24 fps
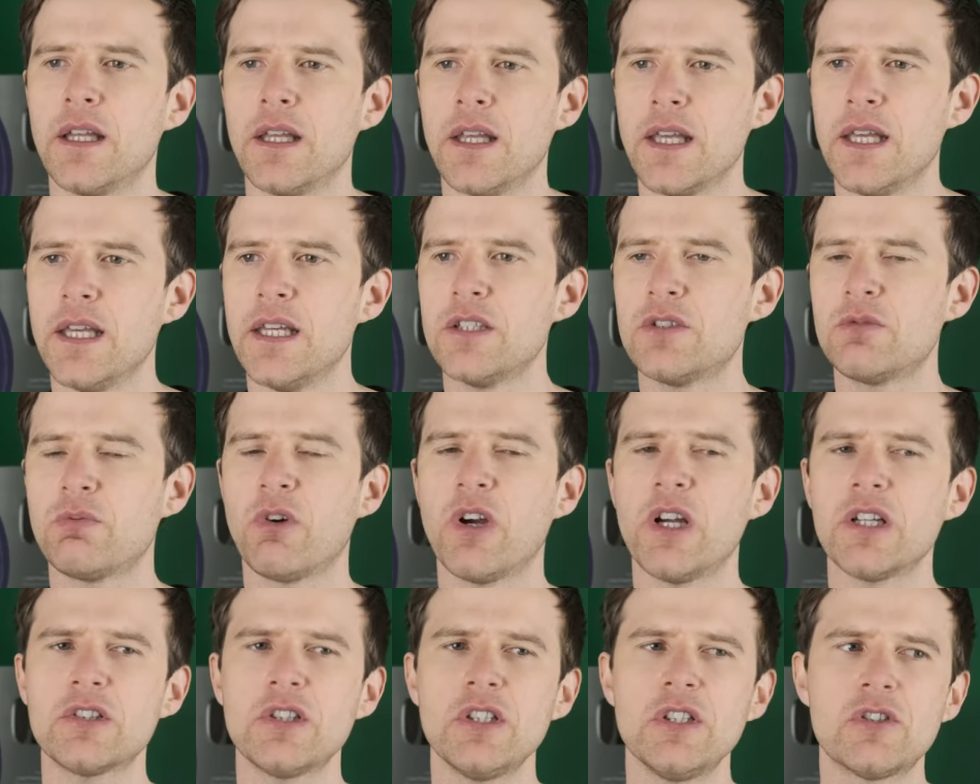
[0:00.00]
is, we're
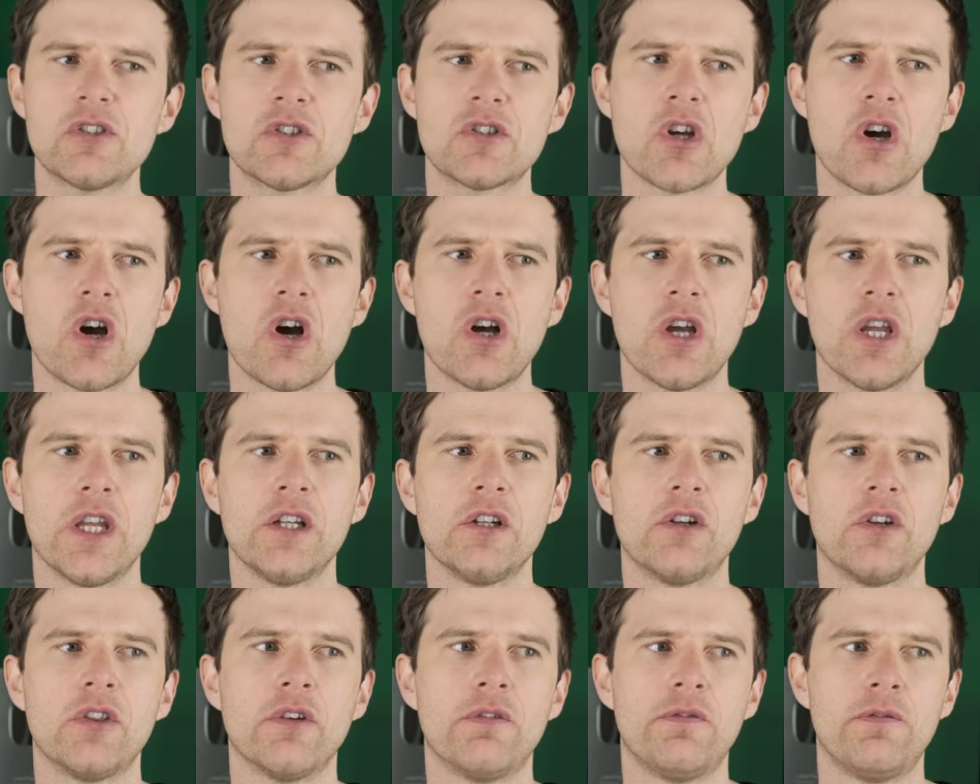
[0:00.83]
actually
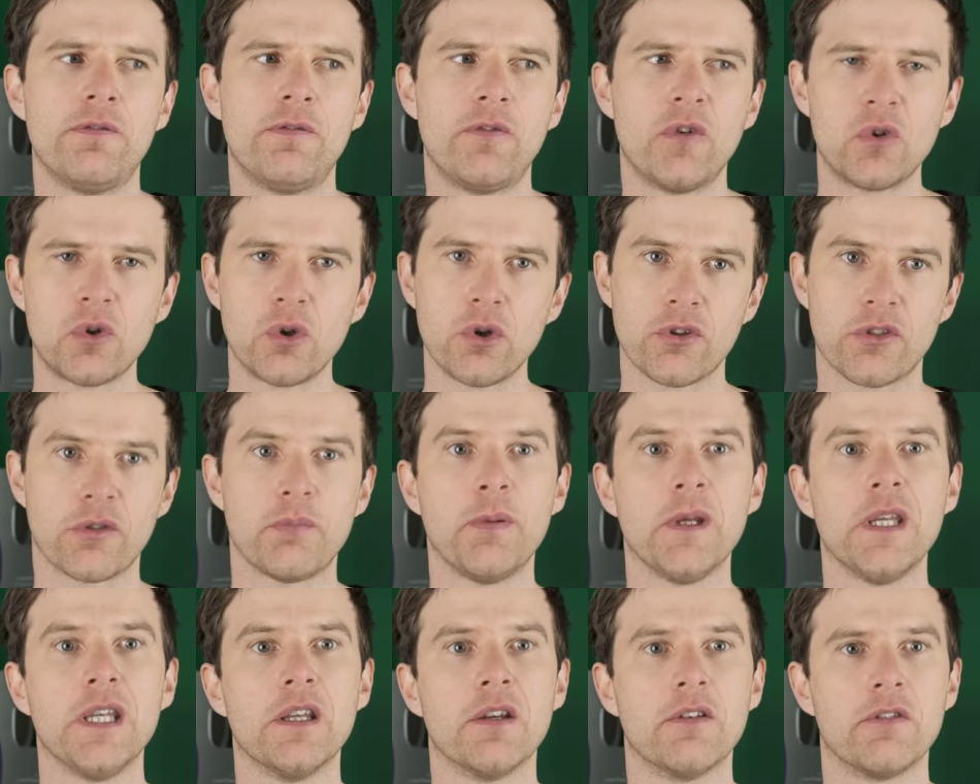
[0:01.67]
starting on the fourth
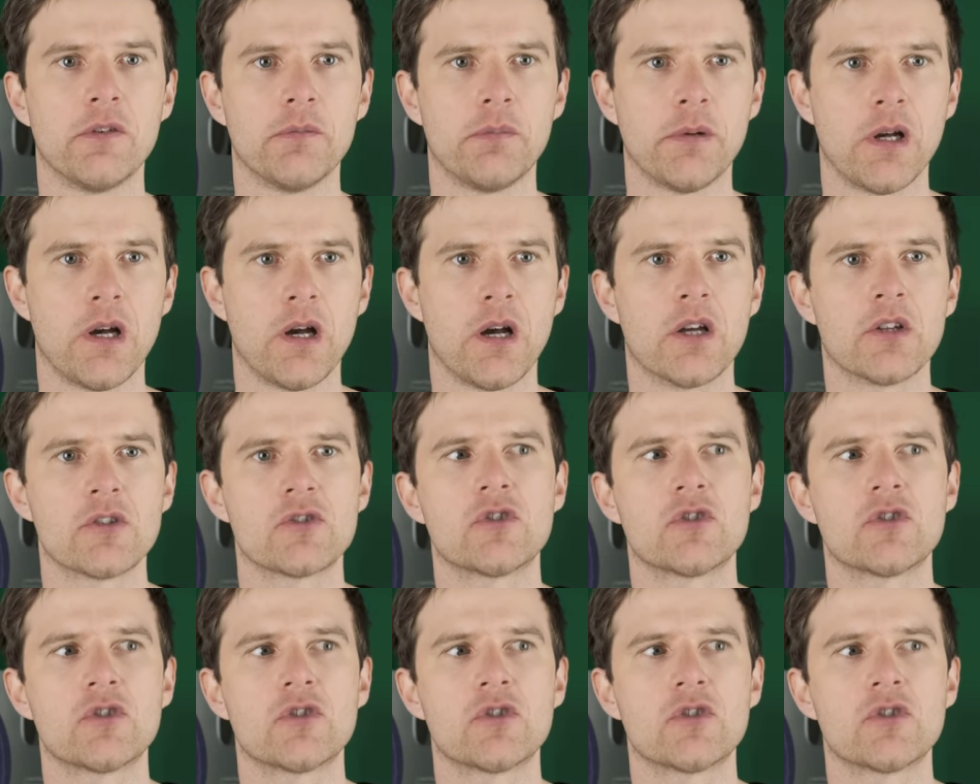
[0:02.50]
beat of the bar.